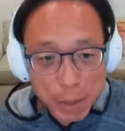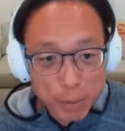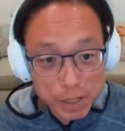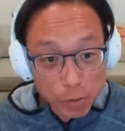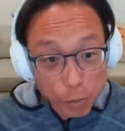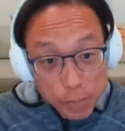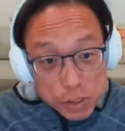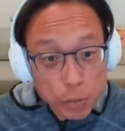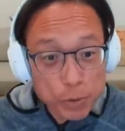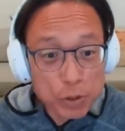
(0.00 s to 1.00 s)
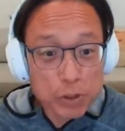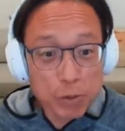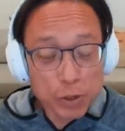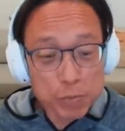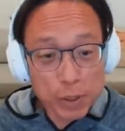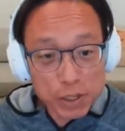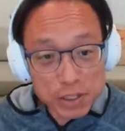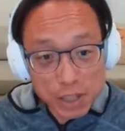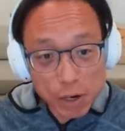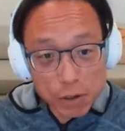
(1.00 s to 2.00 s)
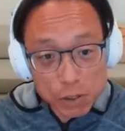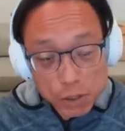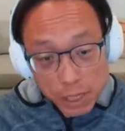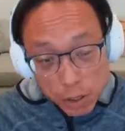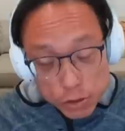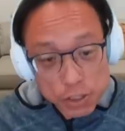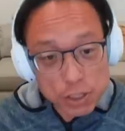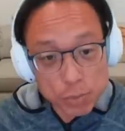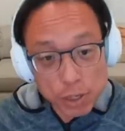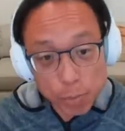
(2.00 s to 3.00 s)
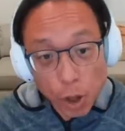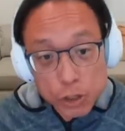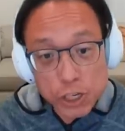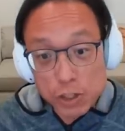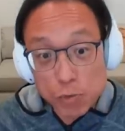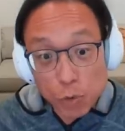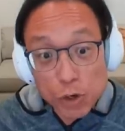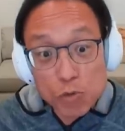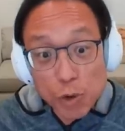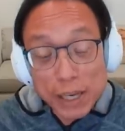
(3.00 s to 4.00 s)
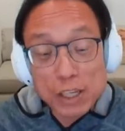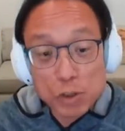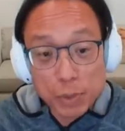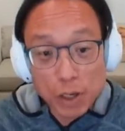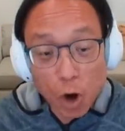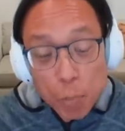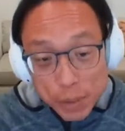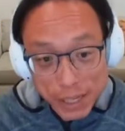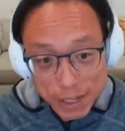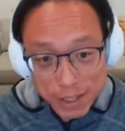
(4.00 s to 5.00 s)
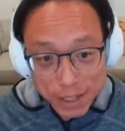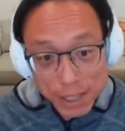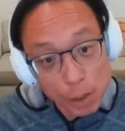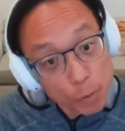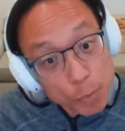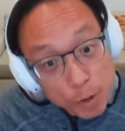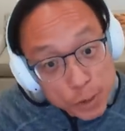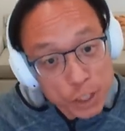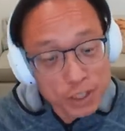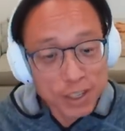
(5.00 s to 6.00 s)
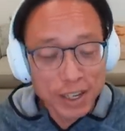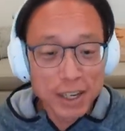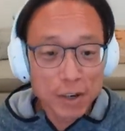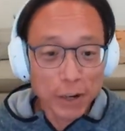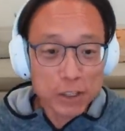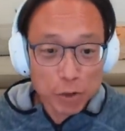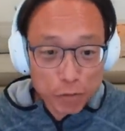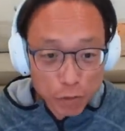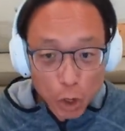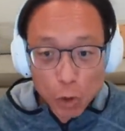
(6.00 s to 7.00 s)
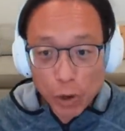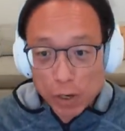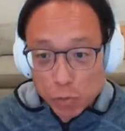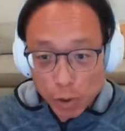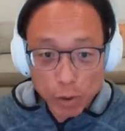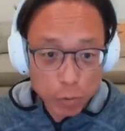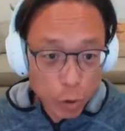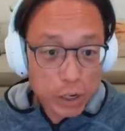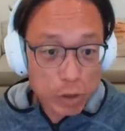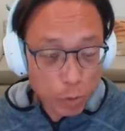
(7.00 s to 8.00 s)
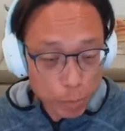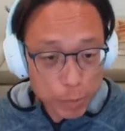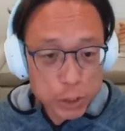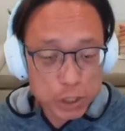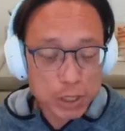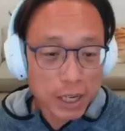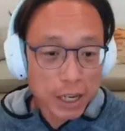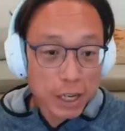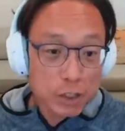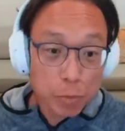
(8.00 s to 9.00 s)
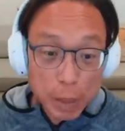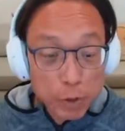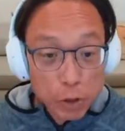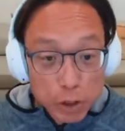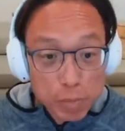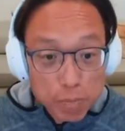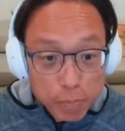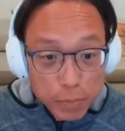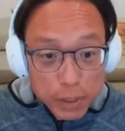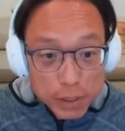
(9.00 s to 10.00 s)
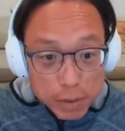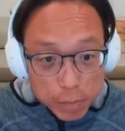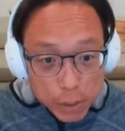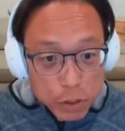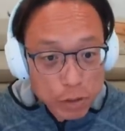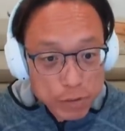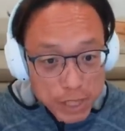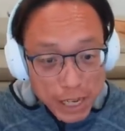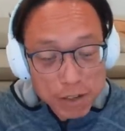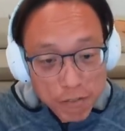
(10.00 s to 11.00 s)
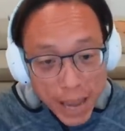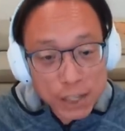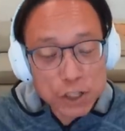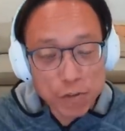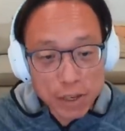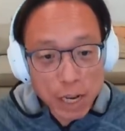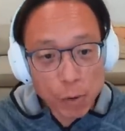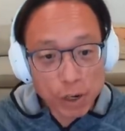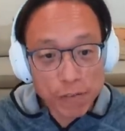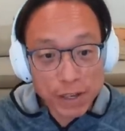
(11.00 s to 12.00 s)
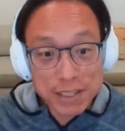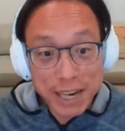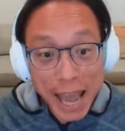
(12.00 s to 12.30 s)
But the missed opportunity was because their ecosystems, their blockchains, weren't ready to be open yet. They were permissioned, right? So Flow and uh, Ronin were permissioned, so people couldn't sort of take advantage of the network effects that